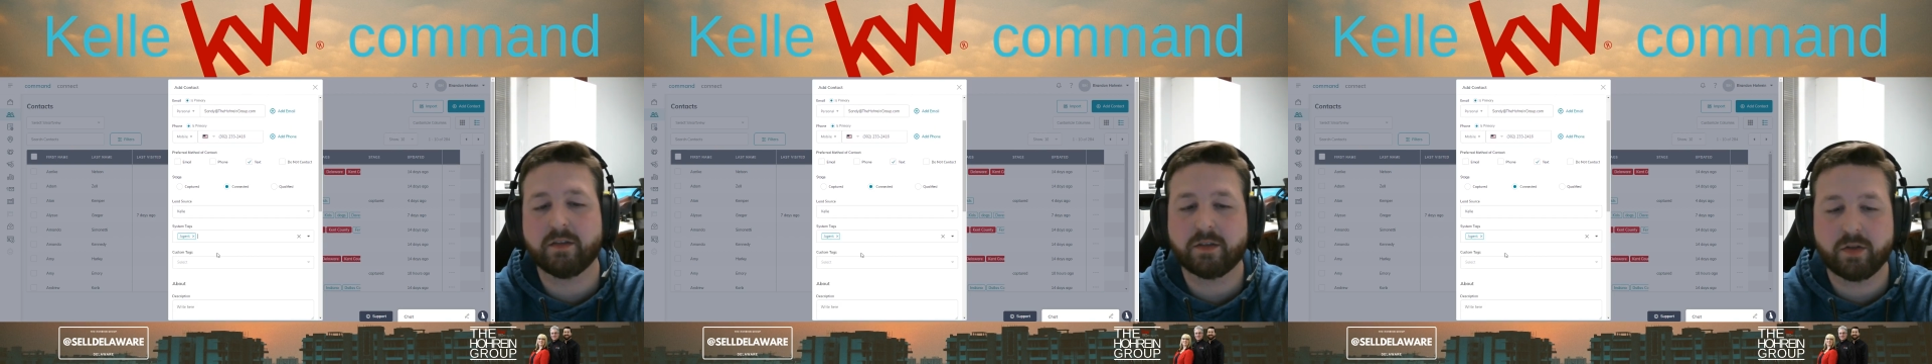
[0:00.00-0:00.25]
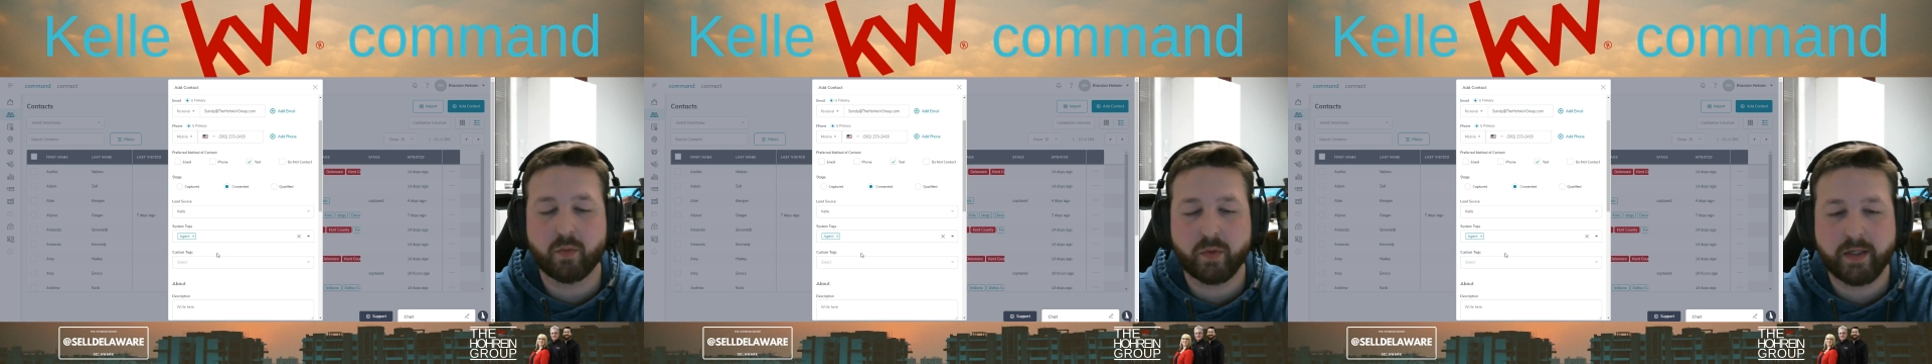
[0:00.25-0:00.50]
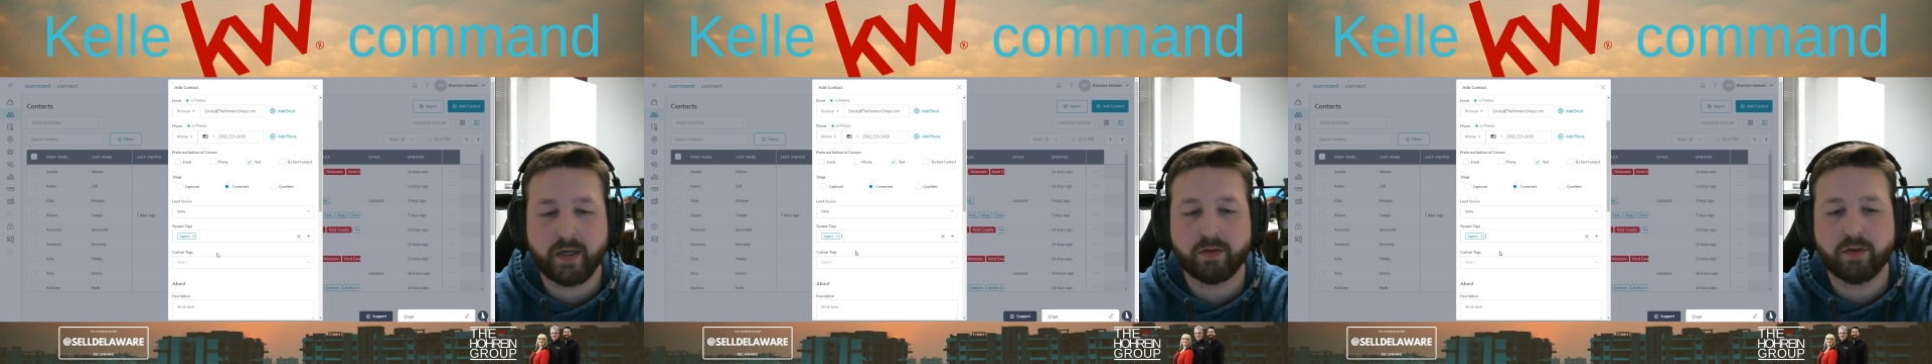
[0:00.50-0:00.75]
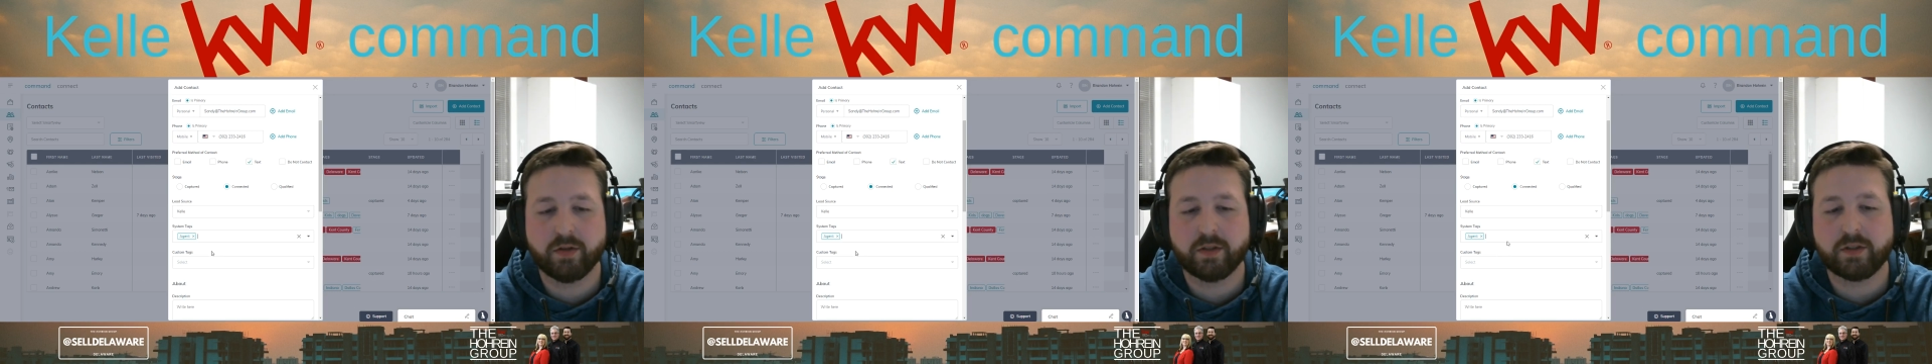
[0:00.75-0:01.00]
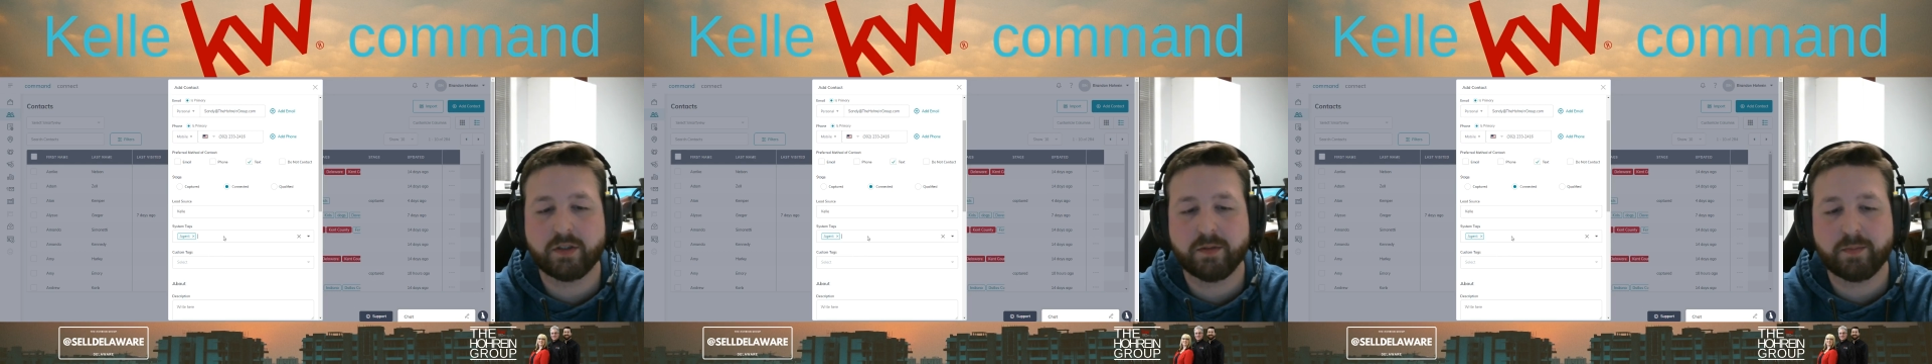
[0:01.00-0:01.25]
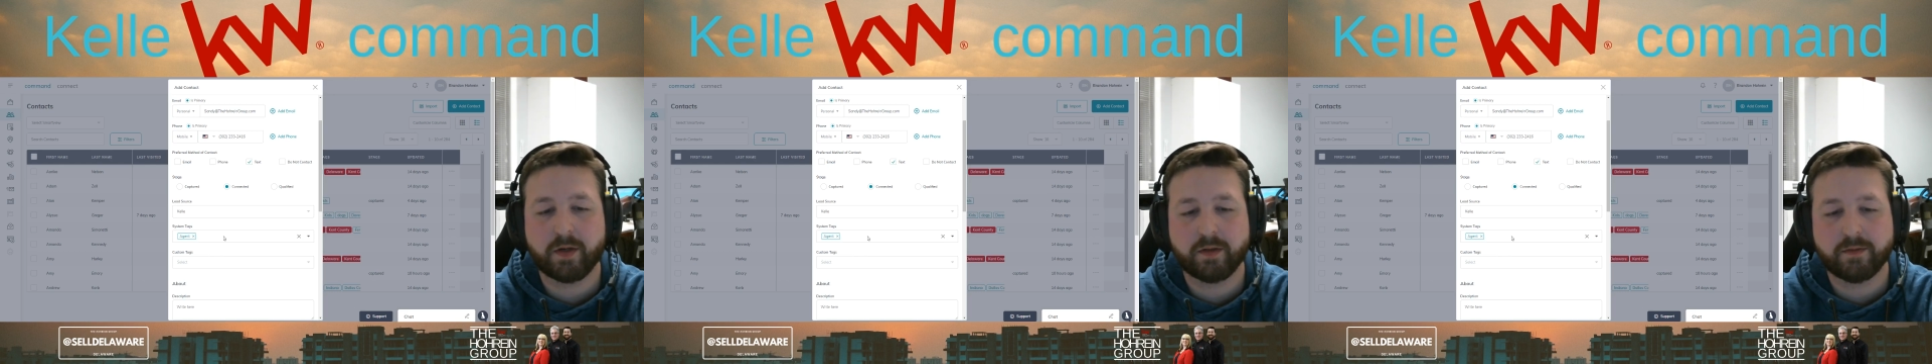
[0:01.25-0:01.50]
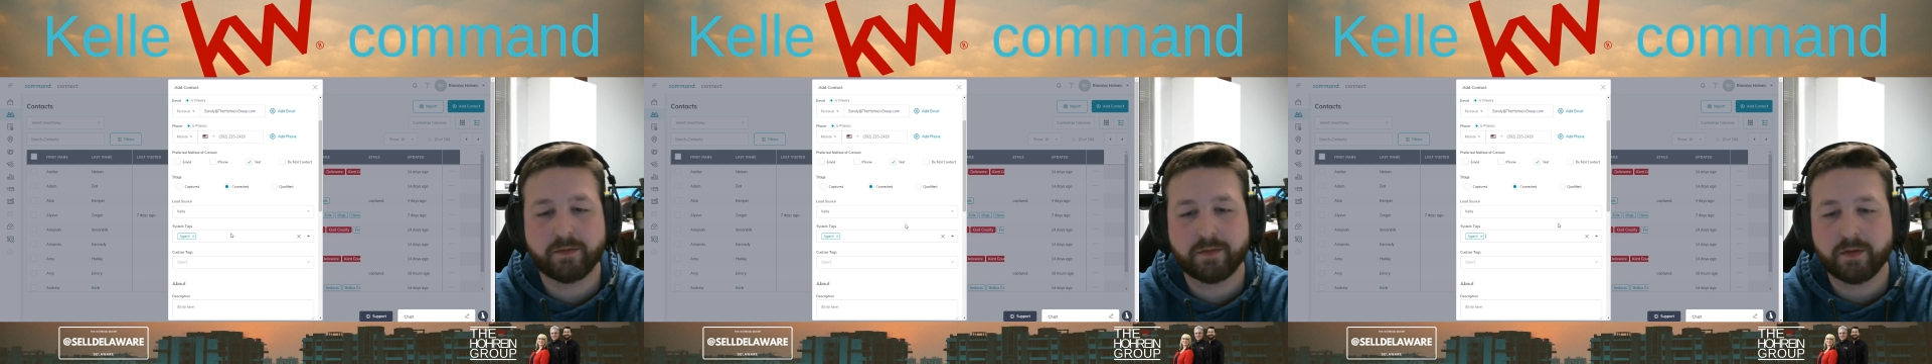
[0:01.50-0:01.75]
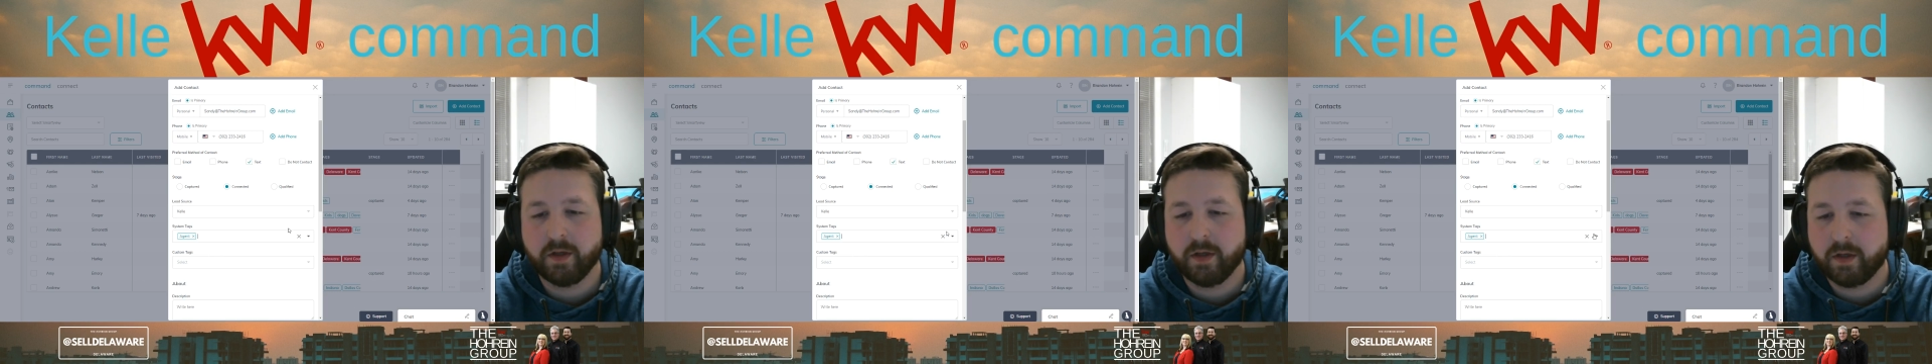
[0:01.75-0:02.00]
so we now know that she's part of
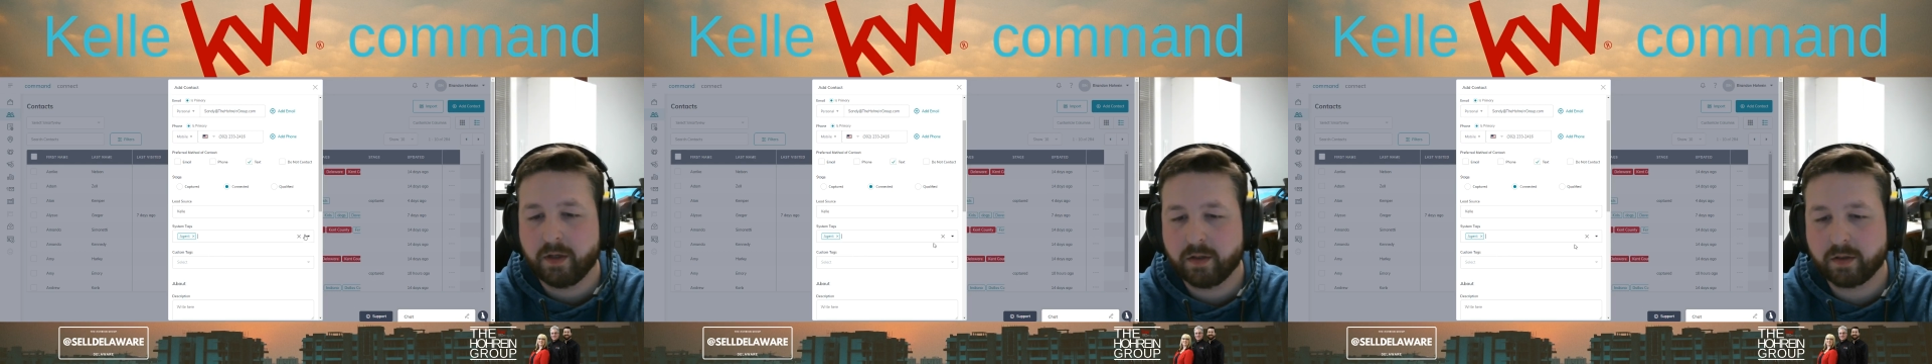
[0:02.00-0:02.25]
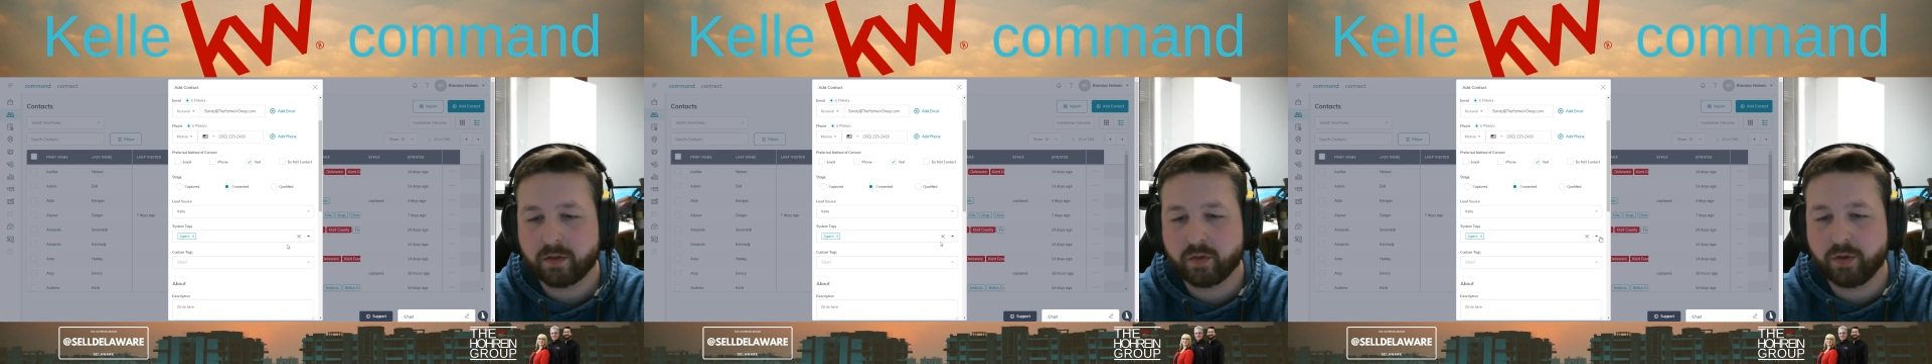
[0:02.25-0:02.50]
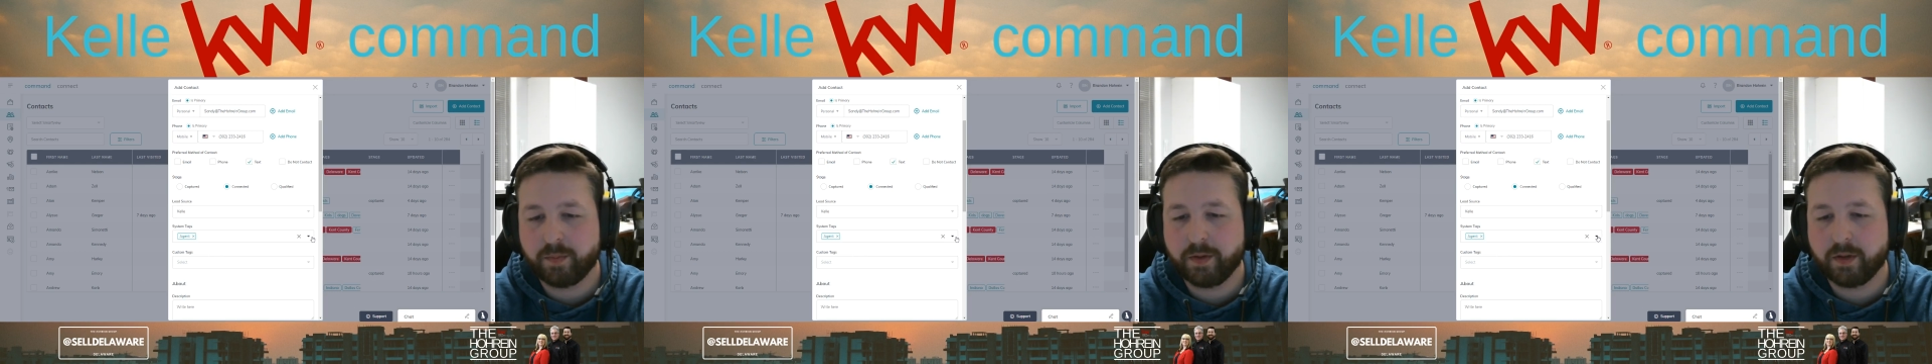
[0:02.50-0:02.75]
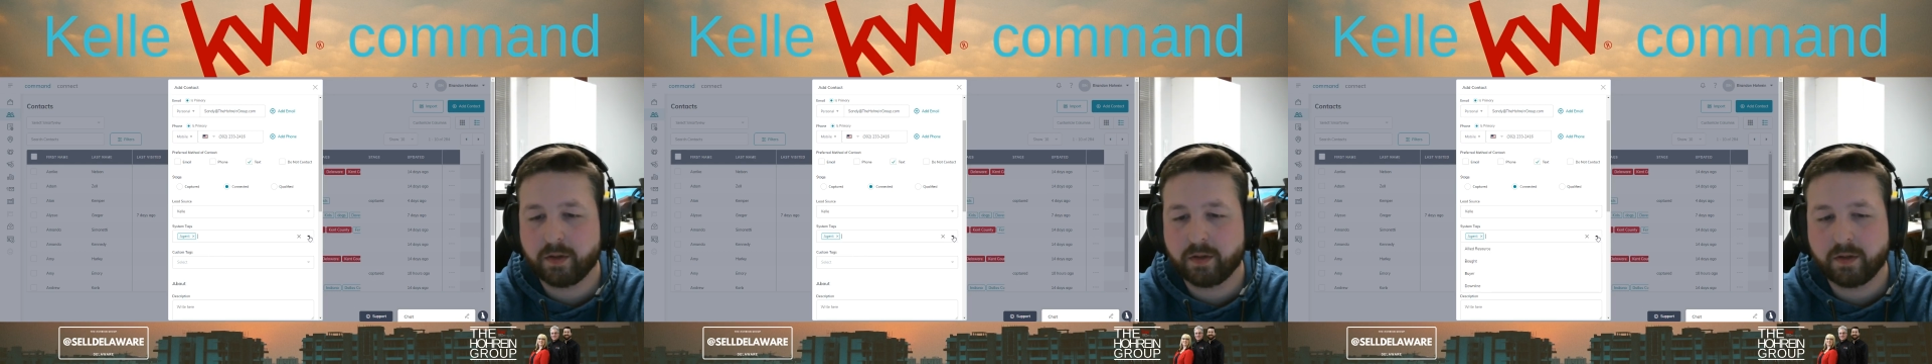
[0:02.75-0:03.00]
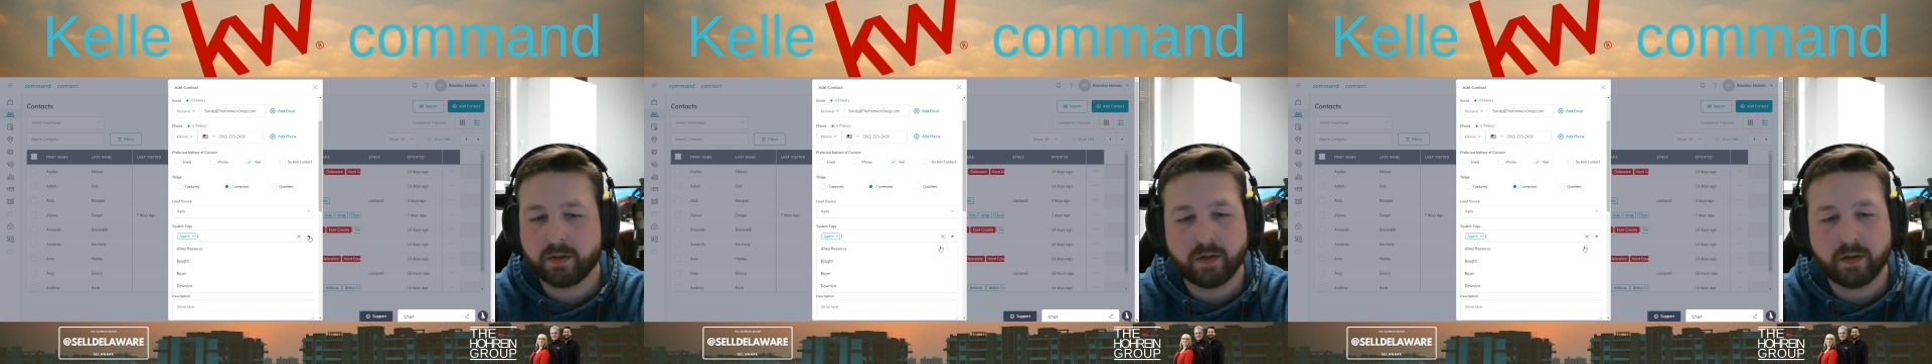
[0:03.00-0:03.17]
the group here,